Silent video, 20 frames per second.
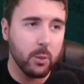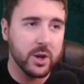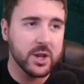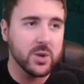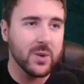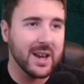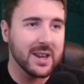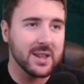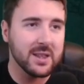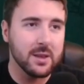And
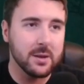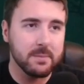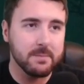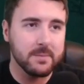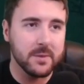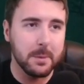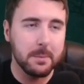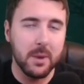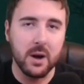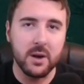when you add in
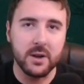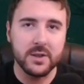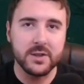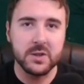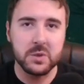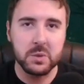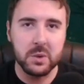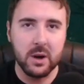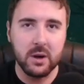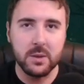the, the
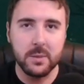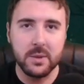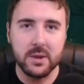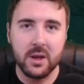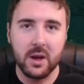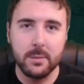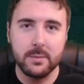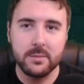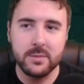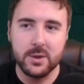monks as well, you
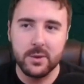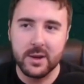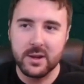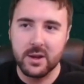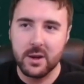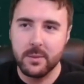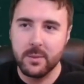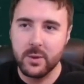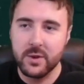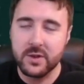become you
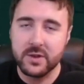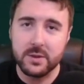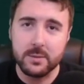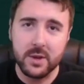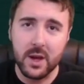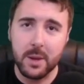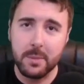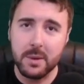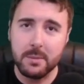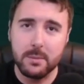end up with
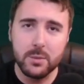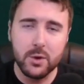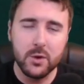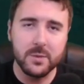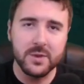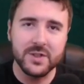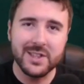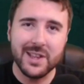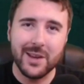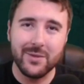some couple of
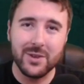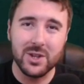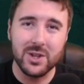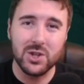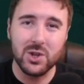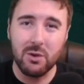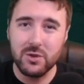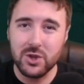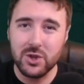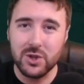movement
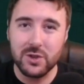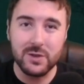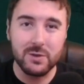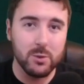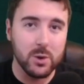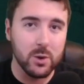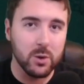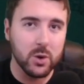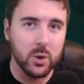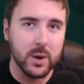seven
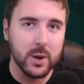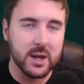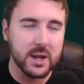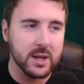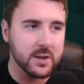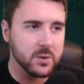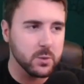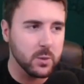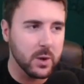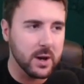dodgers real
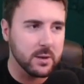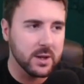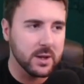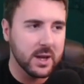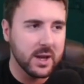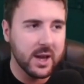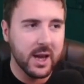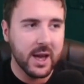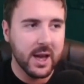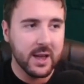quickly as
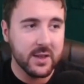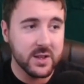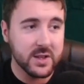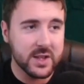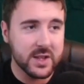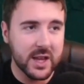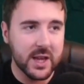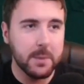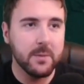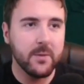well.
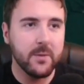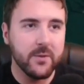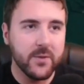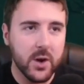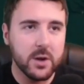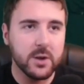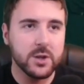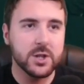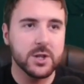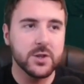The team
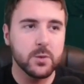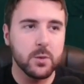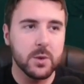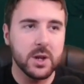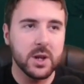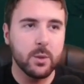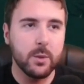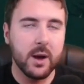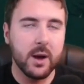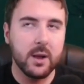functions
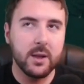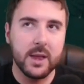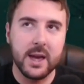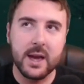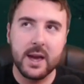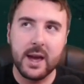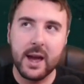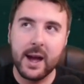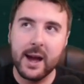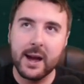really
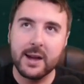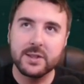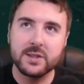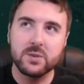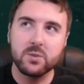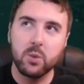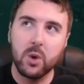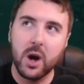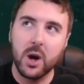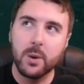well. It
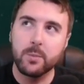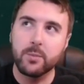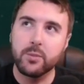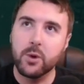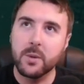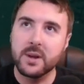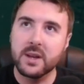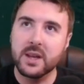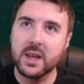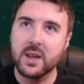has what I
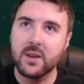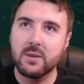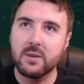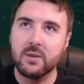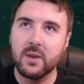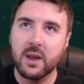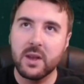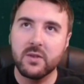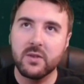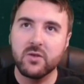would probably
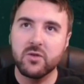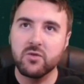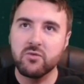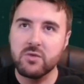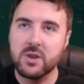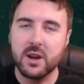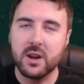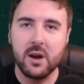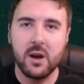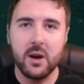give a
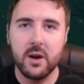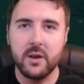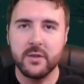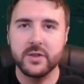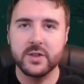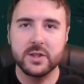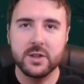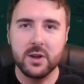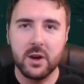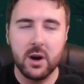three and a
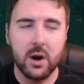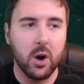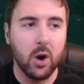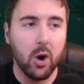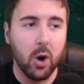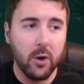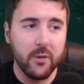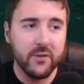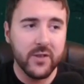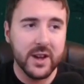half
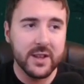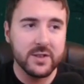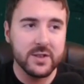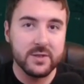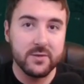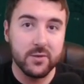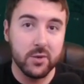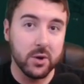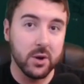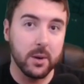star
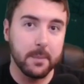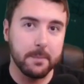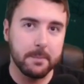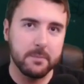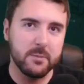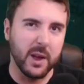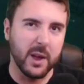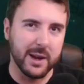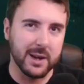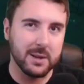offense
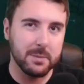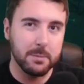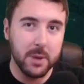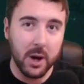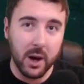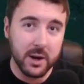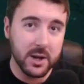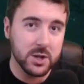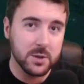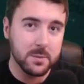for
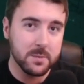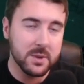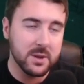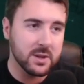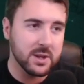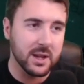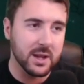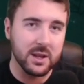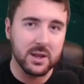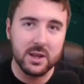like
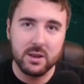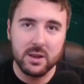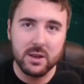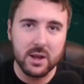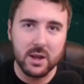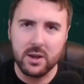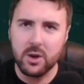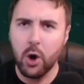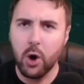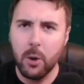punishment and
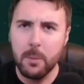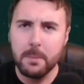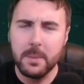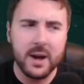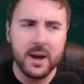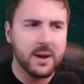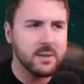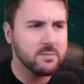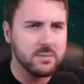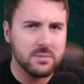in
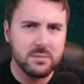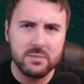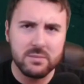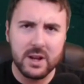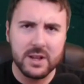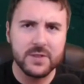combat.